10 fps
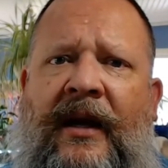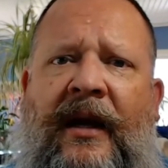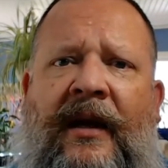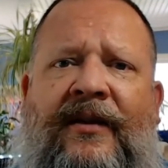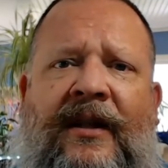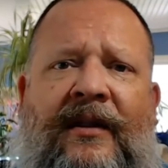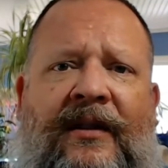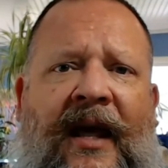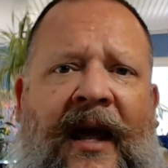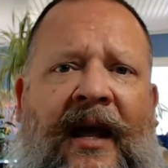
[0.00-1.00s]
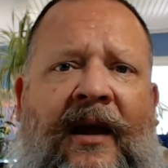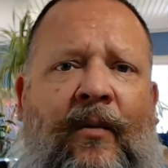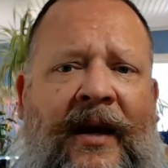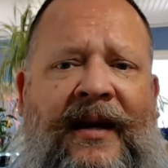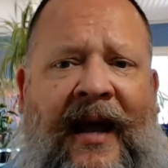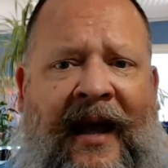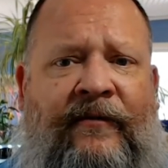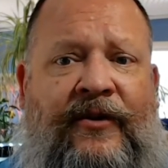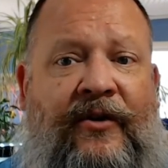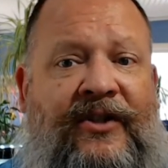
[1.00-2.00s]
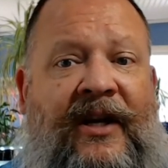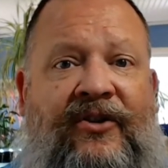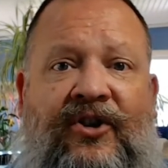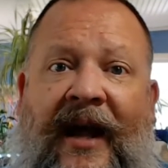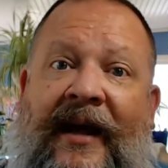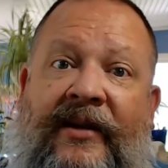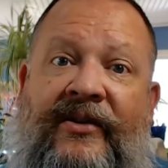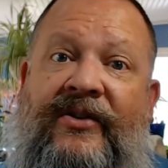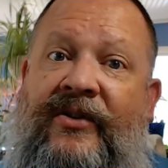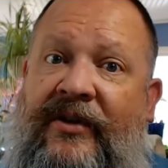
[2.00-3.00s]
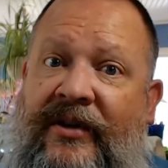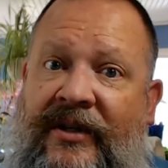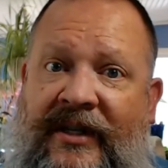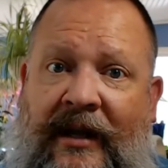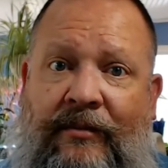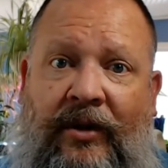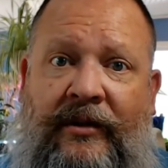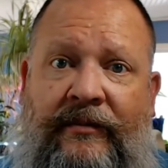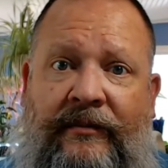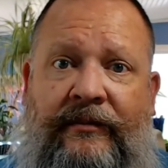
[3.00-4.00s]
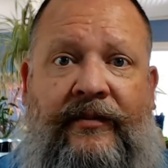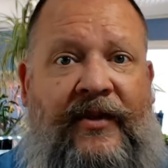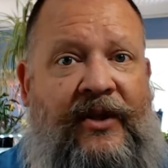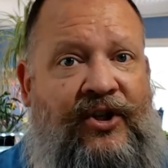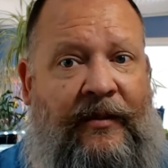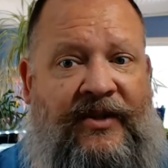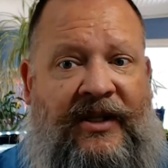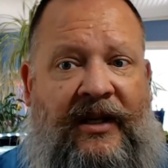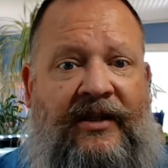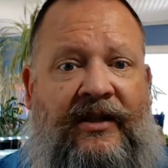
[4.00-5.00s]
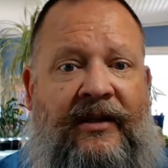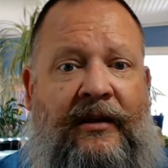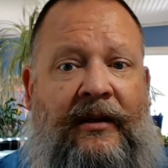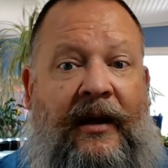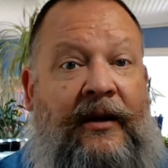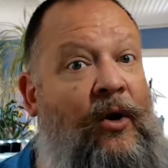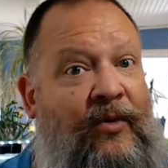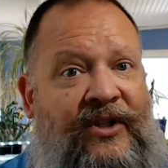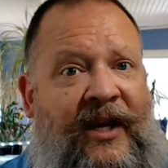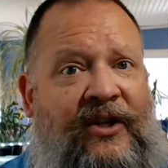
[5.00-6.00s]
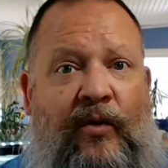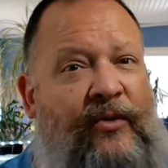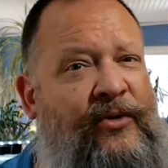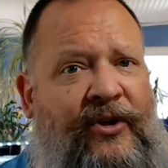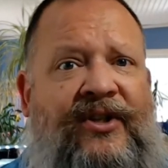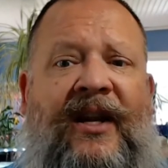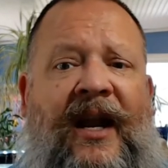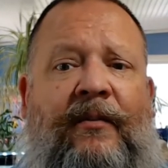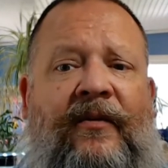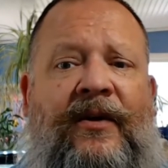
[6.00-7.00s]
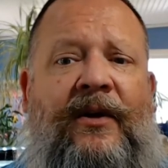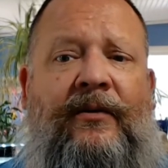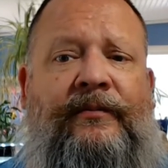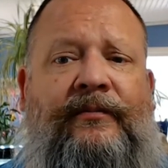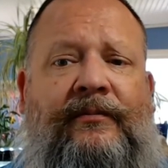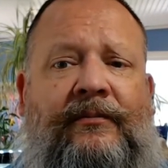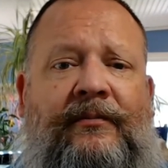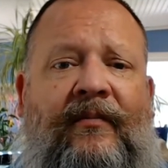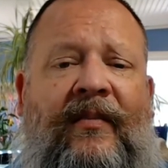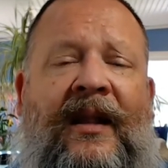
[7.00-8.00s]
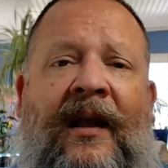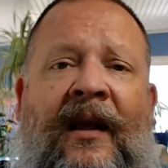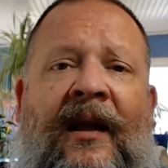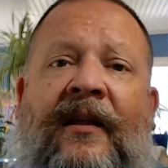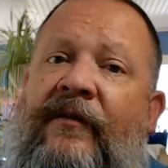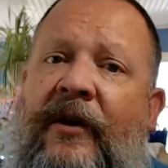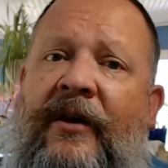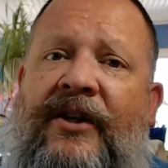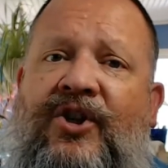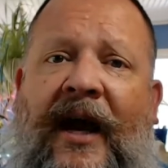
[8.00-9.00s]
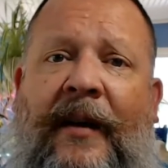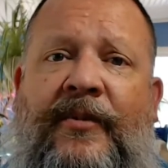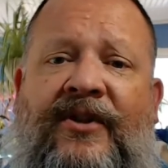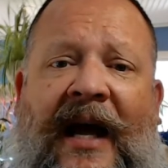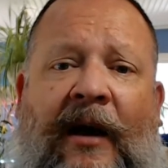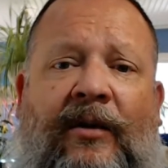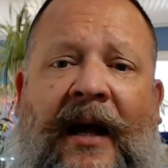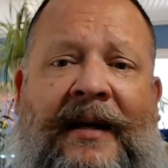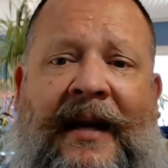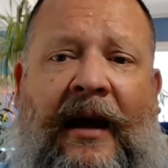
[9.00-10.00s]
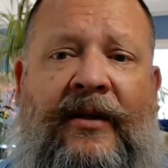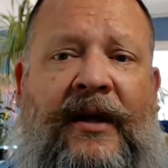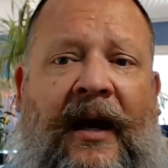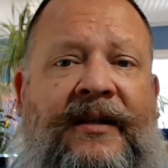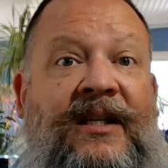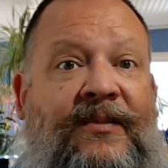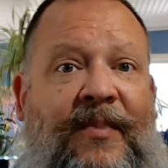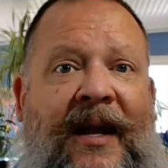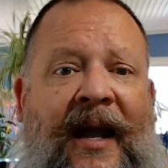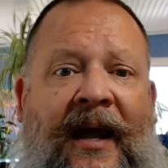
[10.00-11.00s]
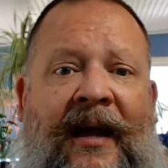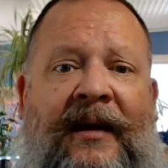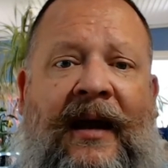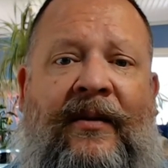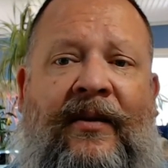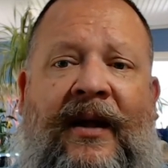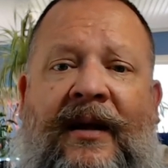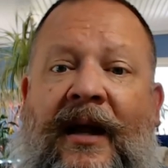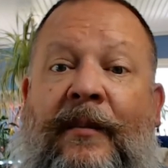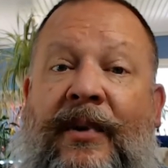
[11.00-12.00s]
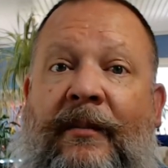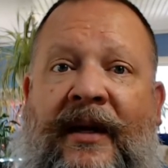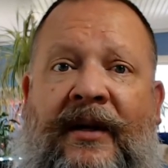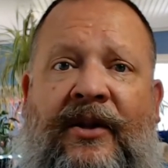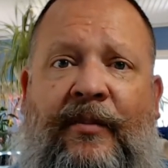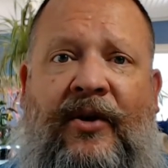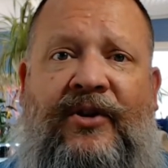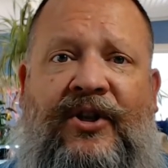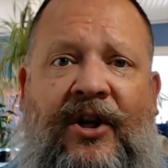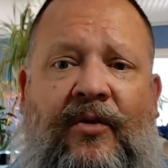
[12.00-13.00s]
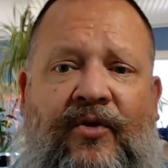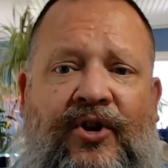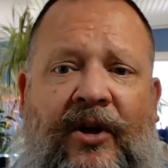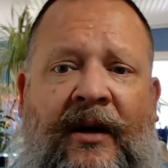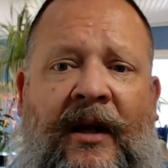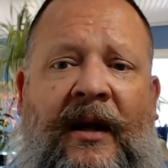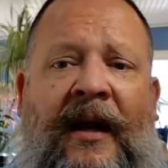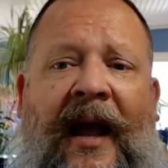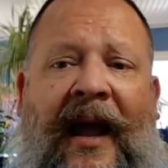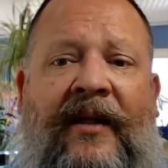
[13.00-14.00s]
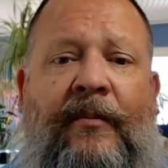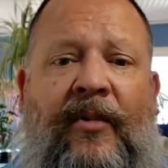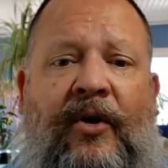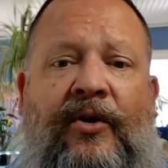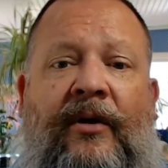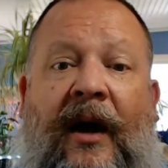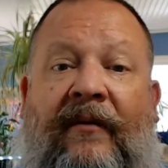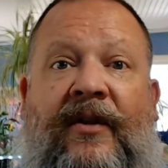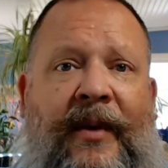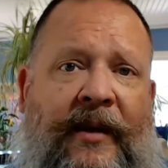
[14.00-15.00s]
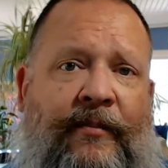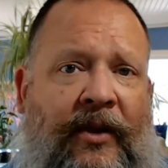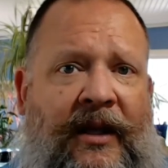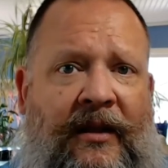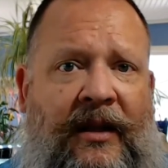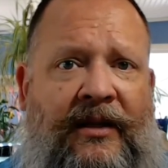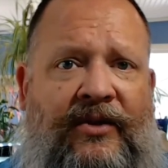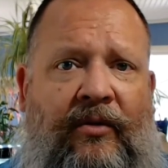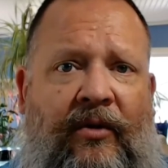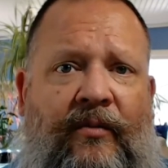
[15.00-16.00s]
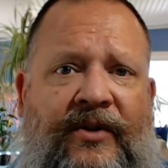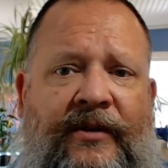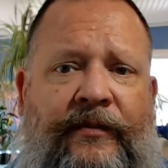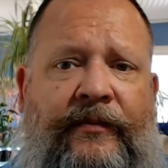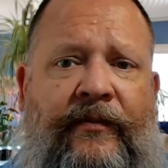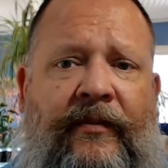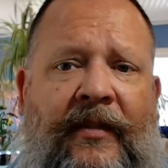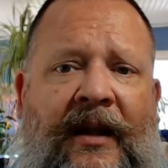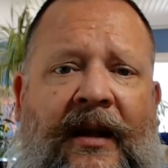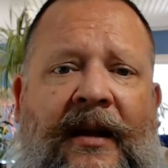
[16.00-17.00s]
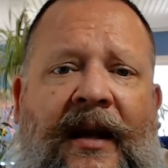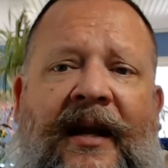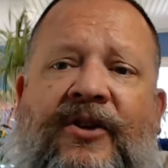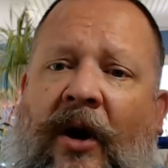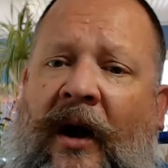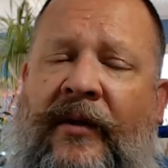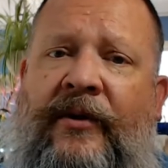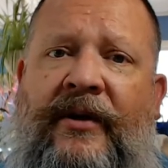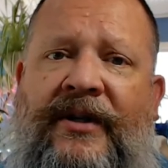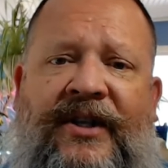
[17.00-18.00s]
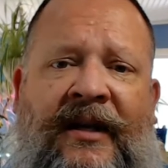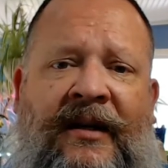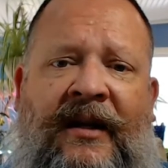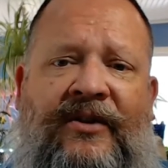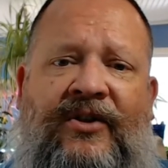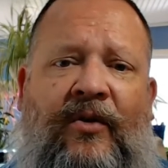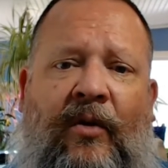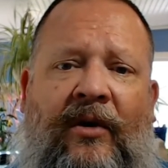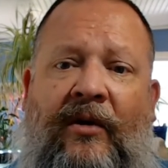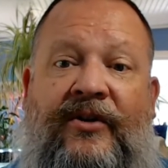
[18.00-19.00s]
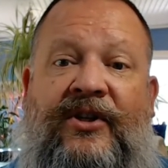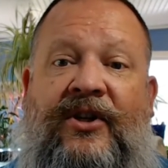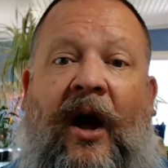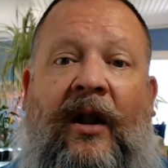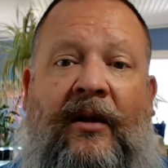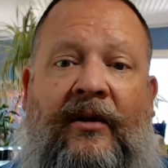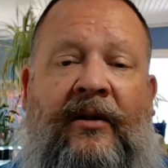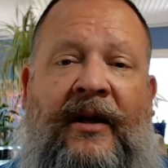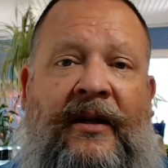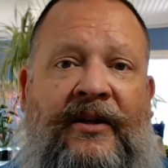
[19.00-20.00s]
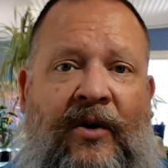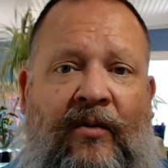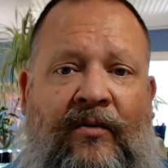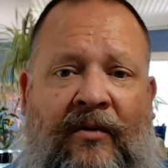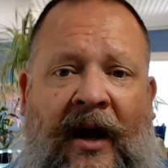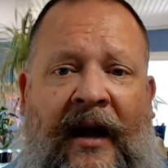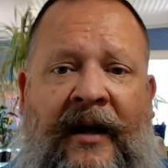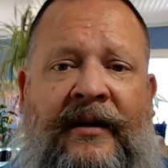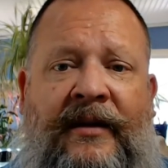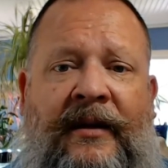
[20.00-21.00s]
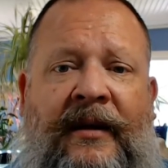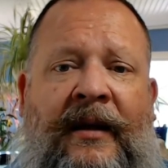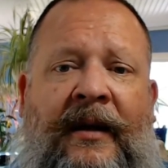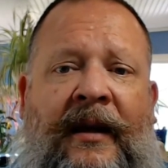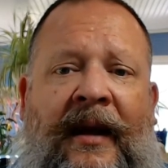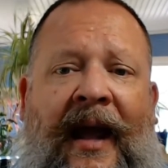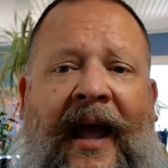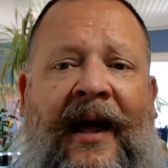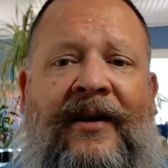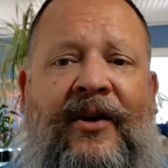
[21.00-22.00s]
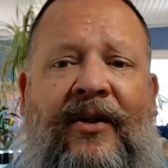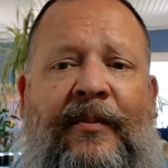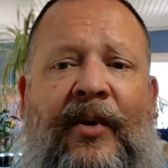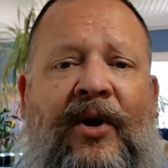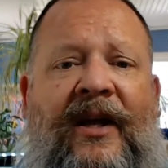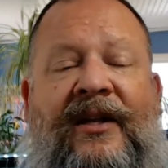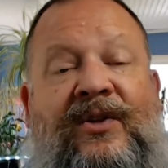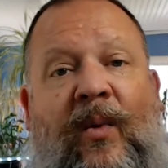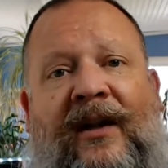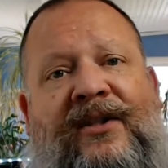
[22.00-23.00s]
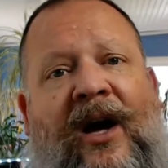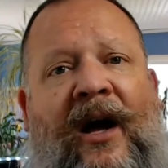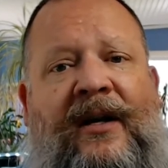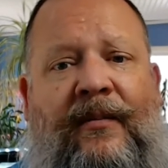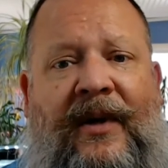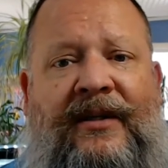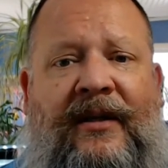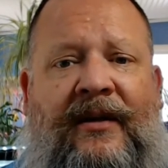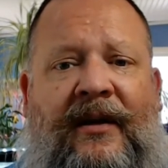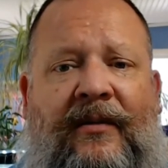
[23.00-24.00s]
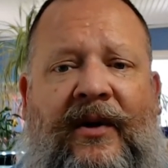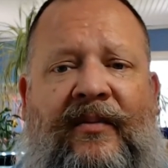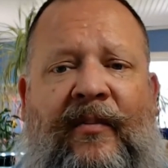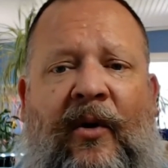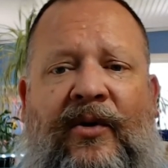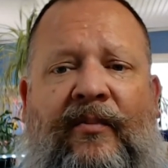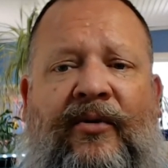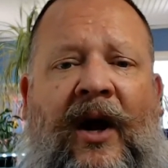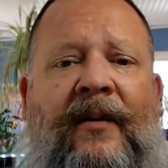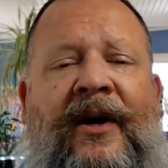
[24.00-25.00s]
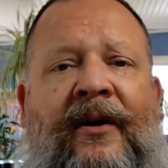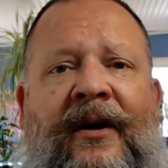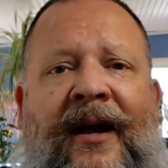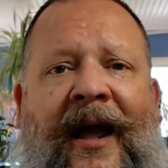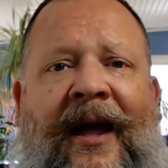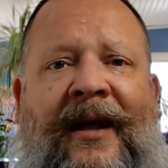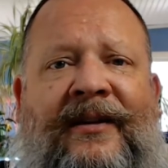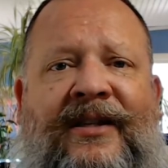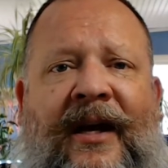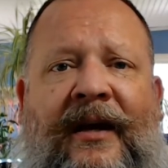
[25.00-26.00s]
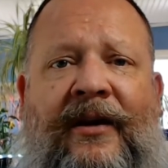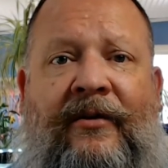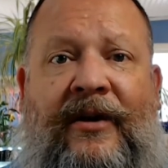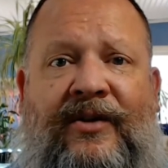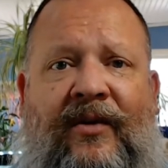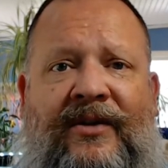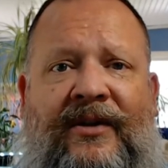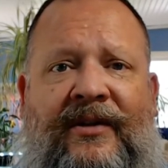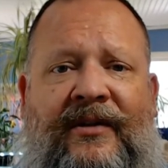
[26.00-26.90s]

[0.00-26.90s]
that they went after, such as the disabled, the gypsies, and homosexuals, just to name a few. The various chapters outline how the Nazis began and then implemented the persecution and the murder of the people in these groups. Each author is an historical scholar in his own right, and the book is well documented with both primary and secondary sources.